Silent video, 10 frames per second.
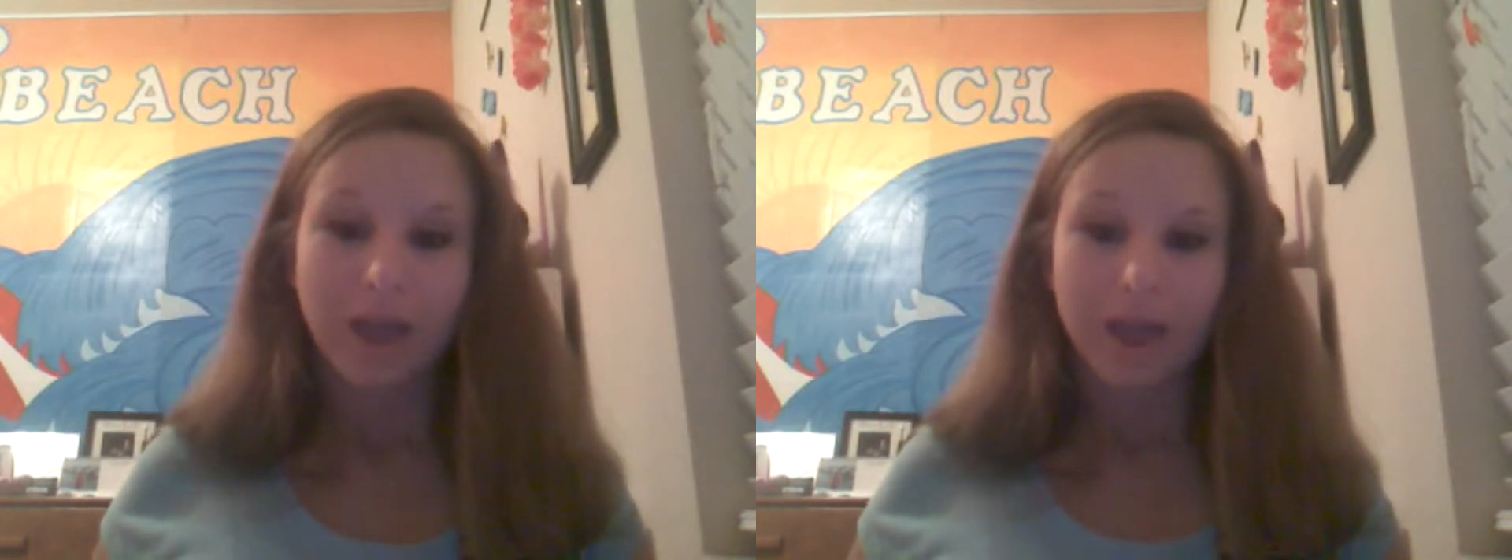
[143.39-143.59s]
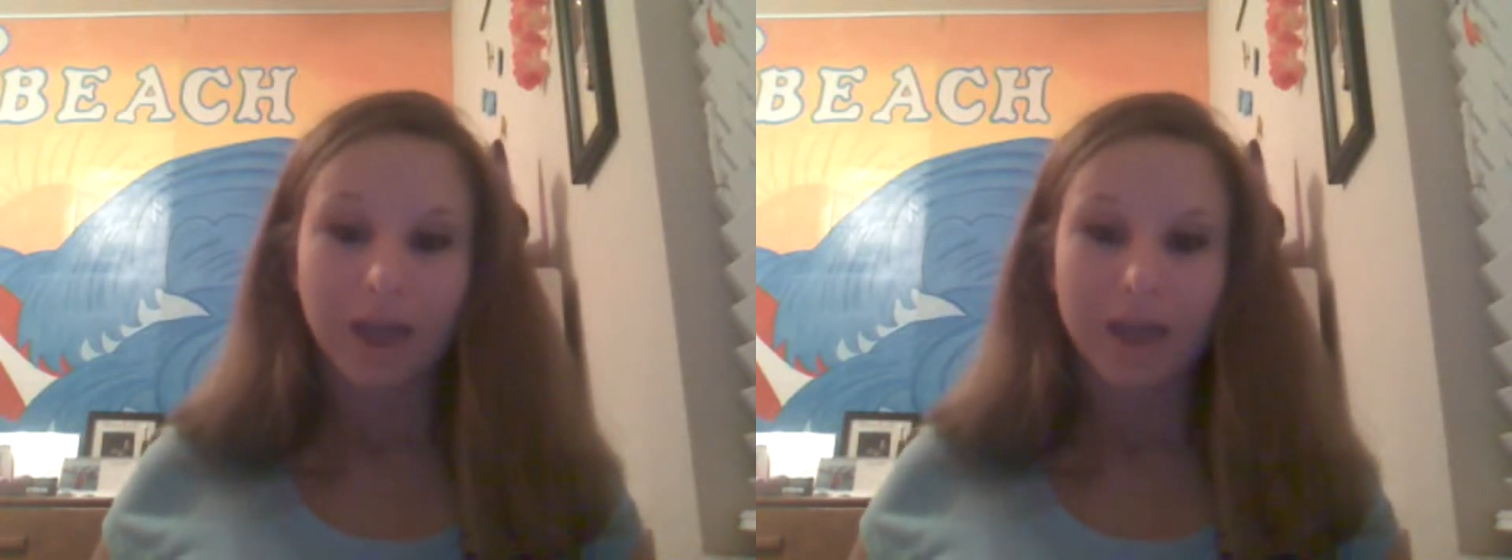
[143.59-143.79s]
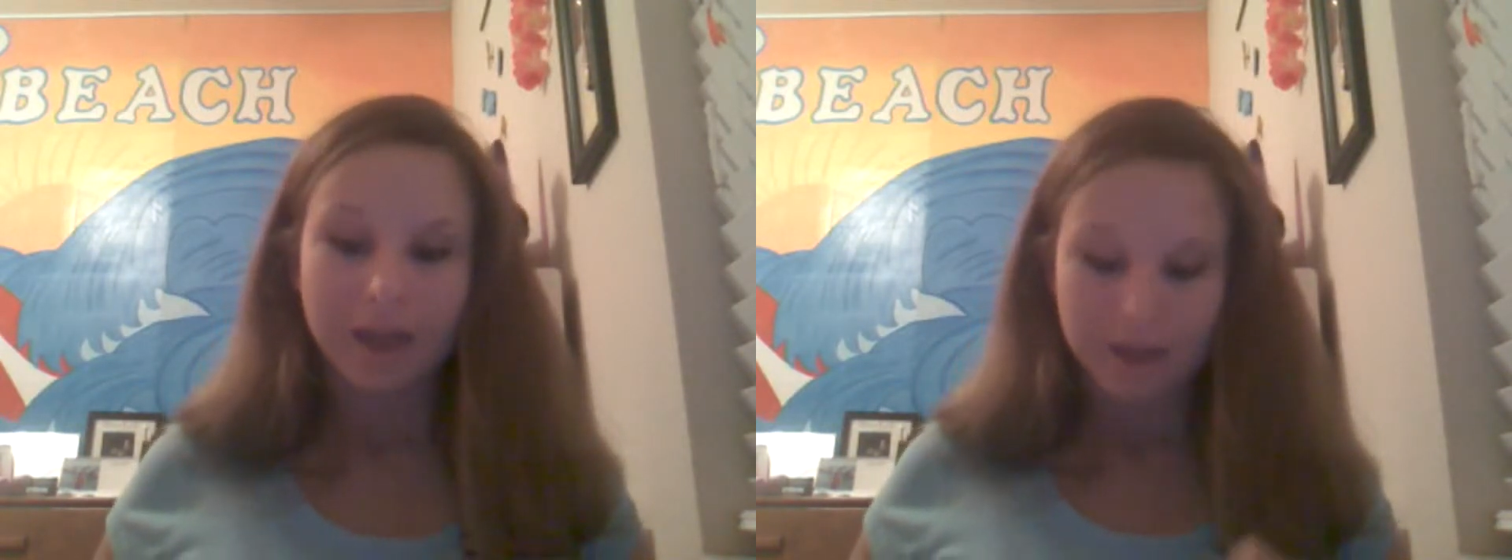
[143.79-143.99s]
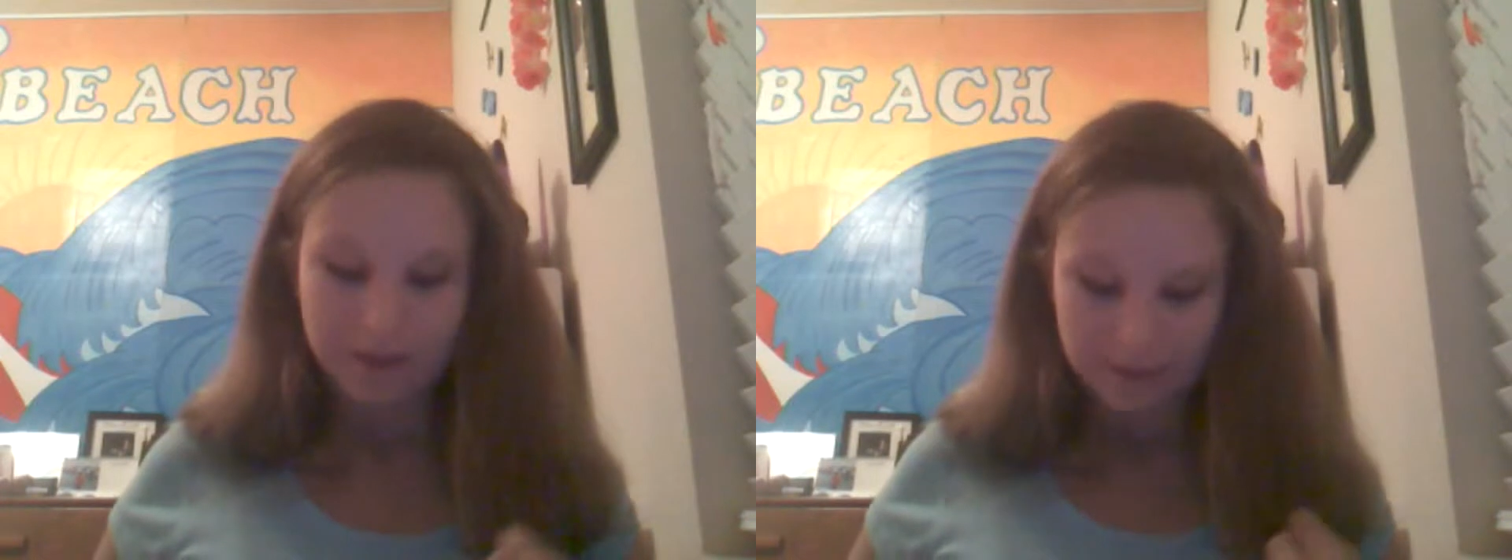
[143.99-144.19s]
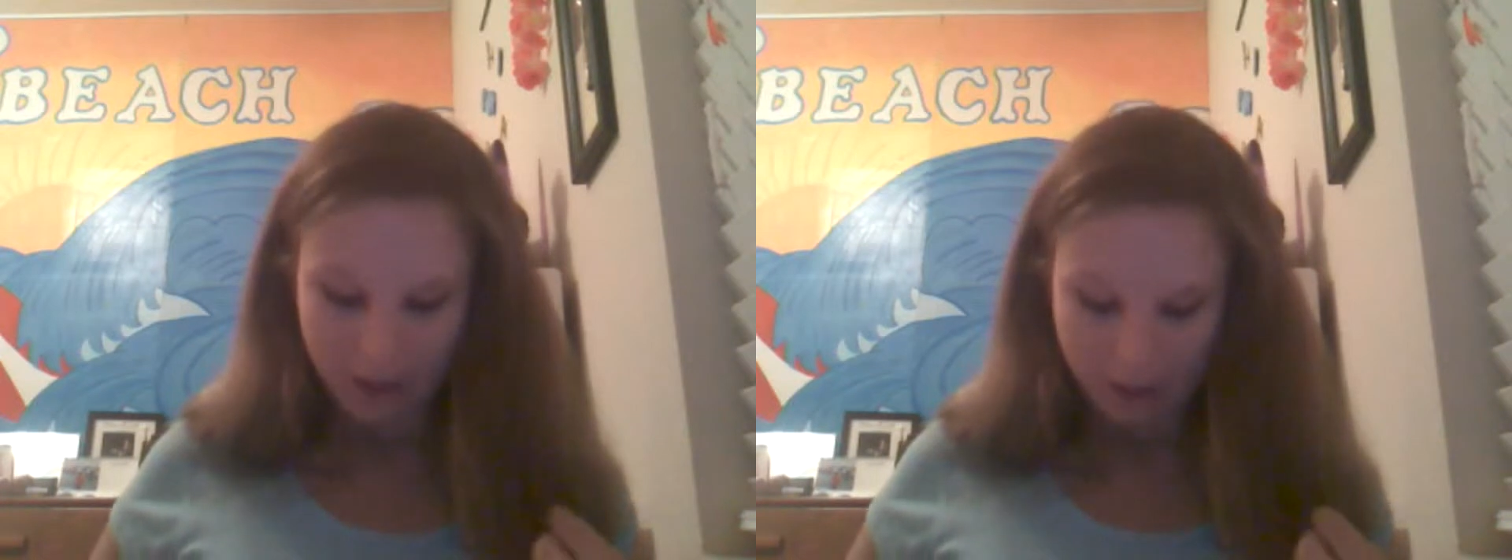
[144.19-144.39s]

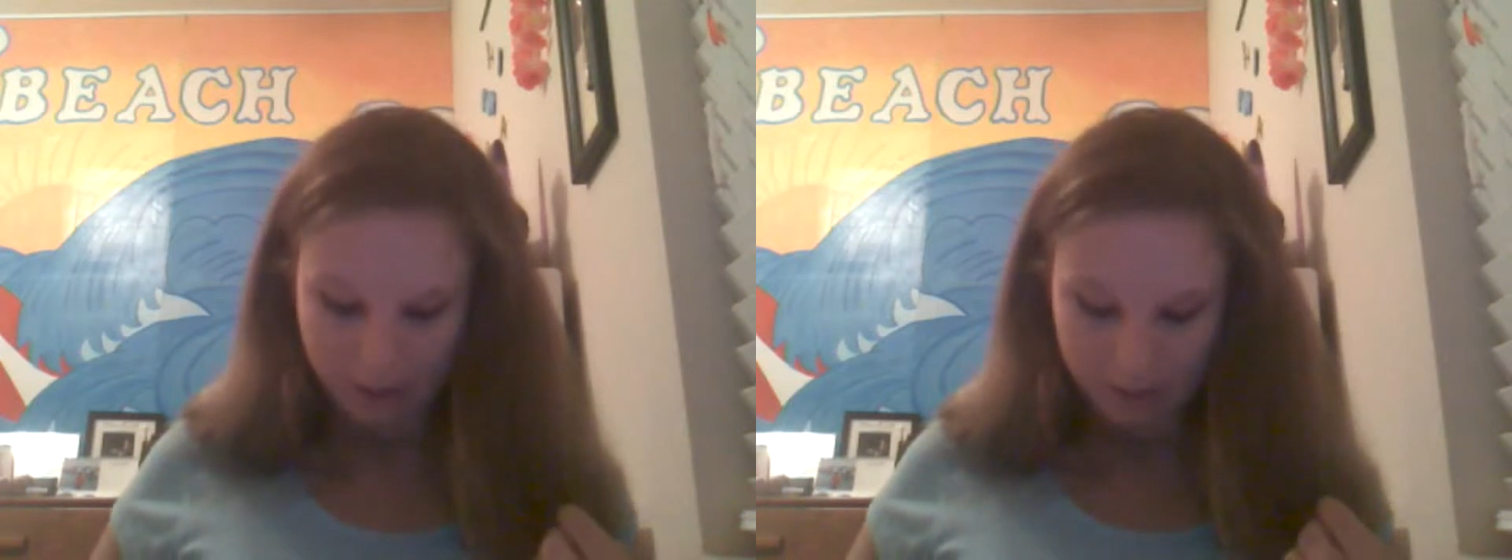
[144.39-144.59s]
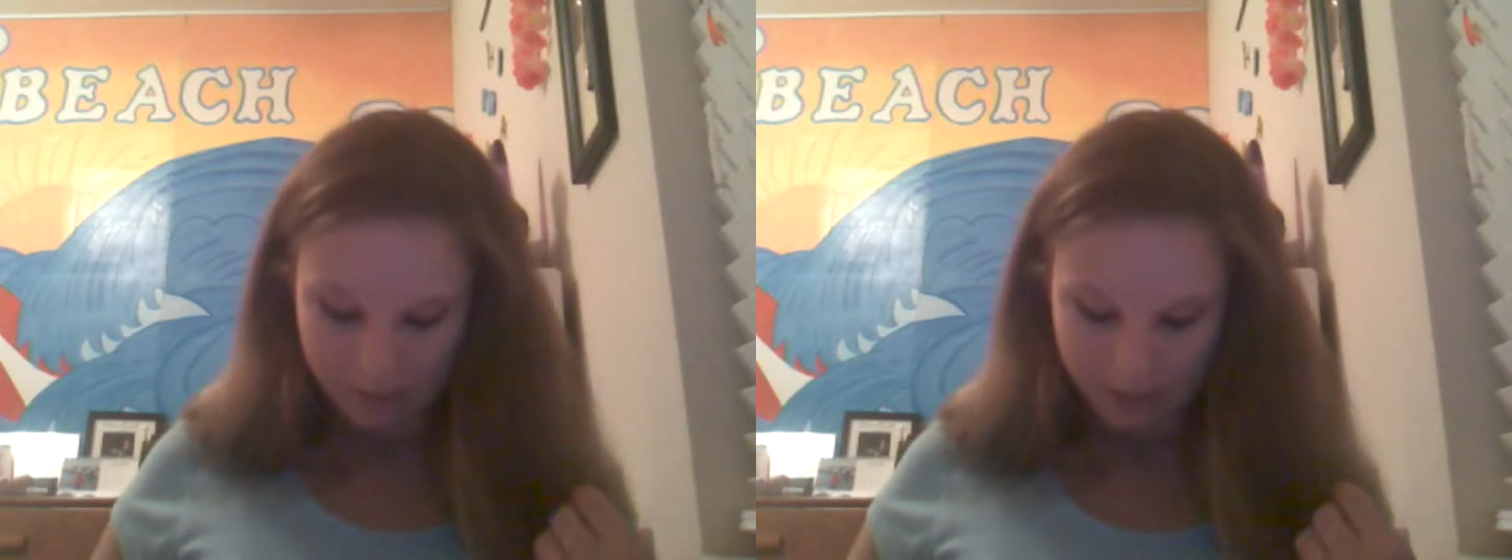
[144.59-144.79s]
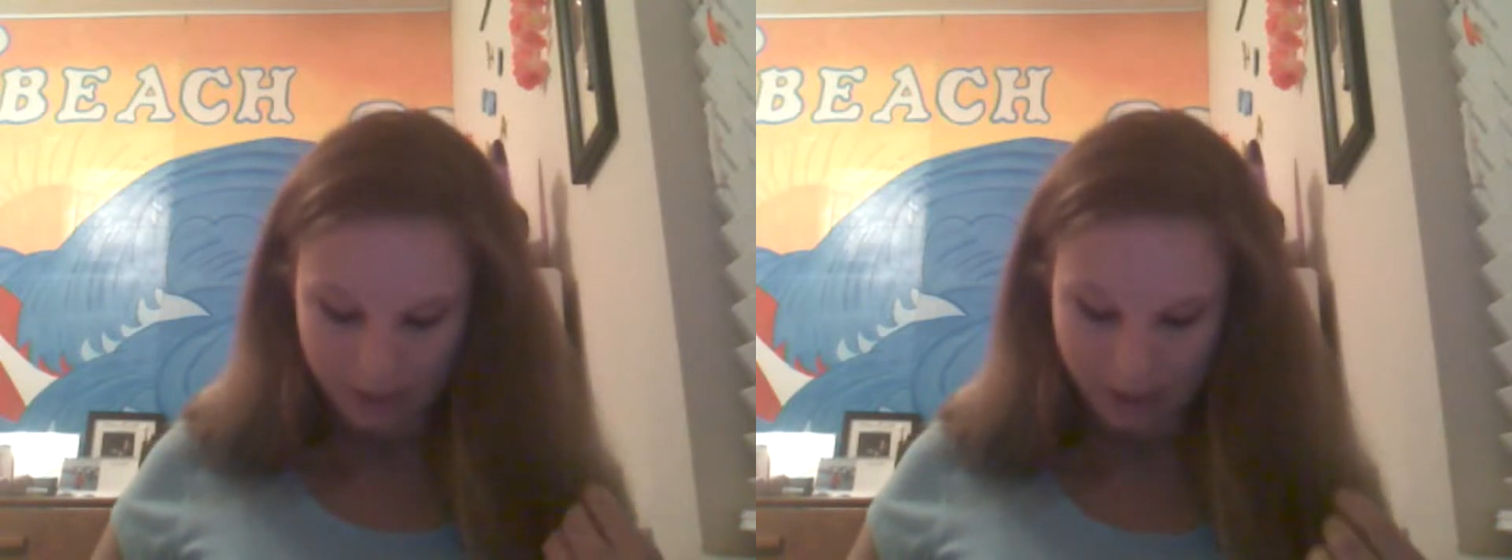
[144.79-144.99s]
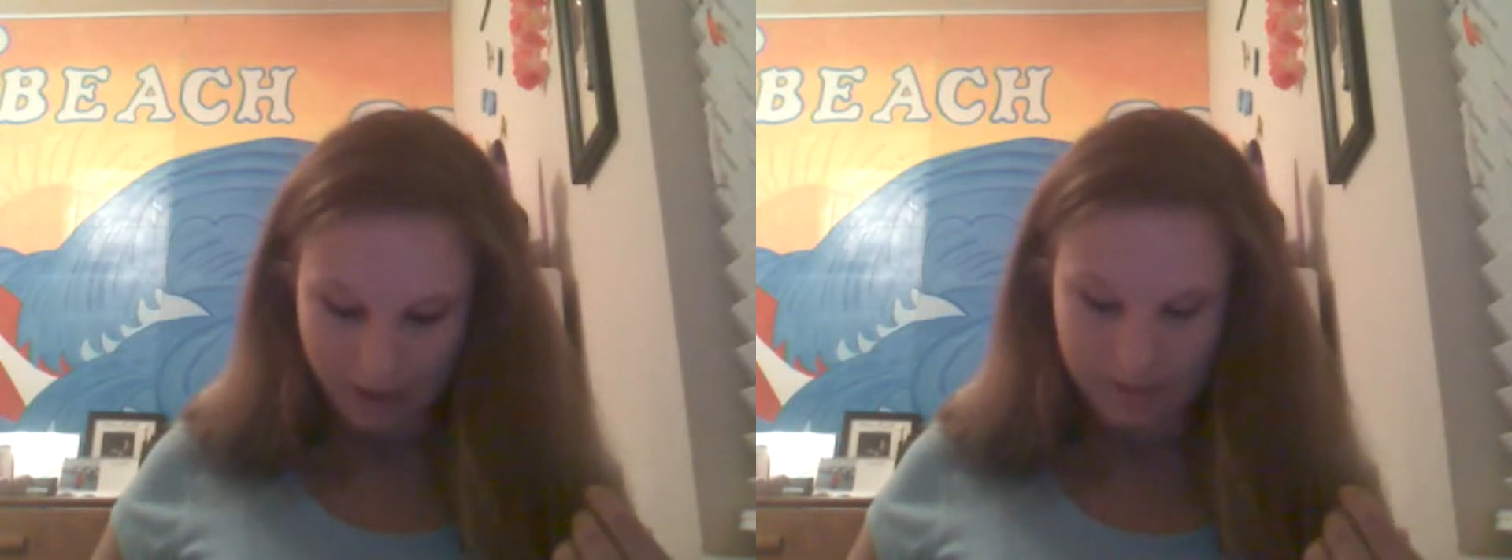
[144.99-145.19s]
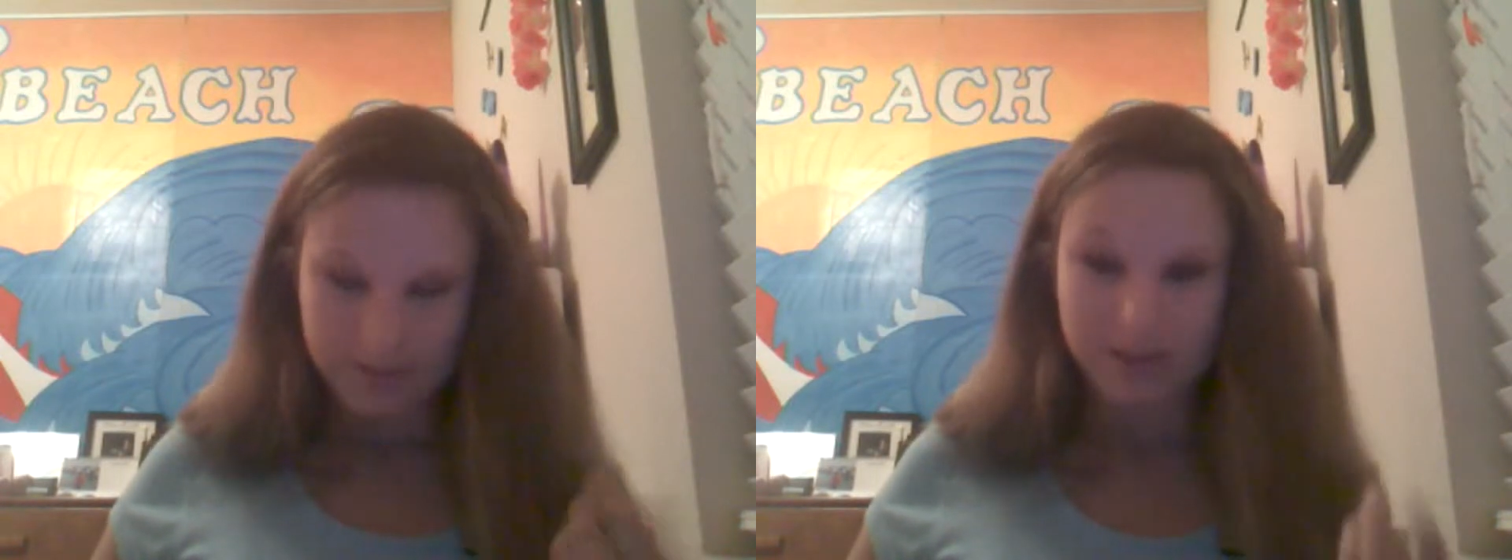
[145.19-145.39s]
and it has